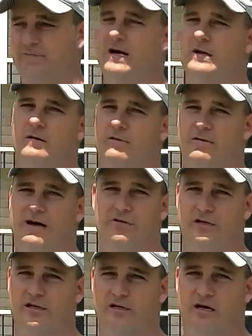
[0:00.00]
$575
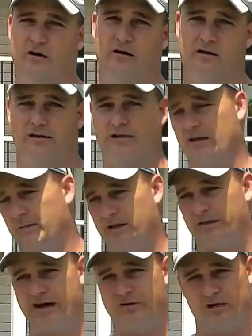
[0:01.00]
or $600, because I
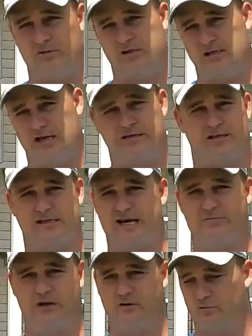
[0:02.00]
mean it was nice
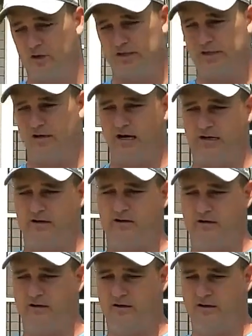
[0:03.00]
inside, but it was not.
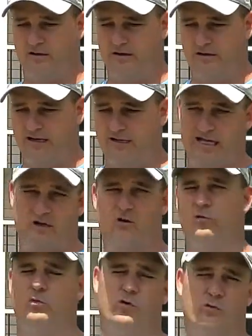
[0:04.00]
It's like
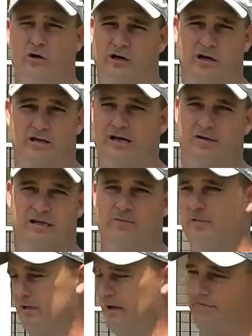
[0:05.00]
old woodwork and stuff.
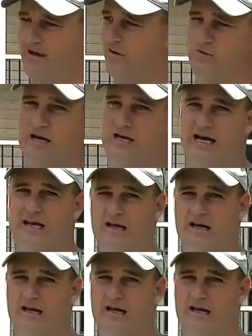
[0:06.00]
Stuff I don't like. I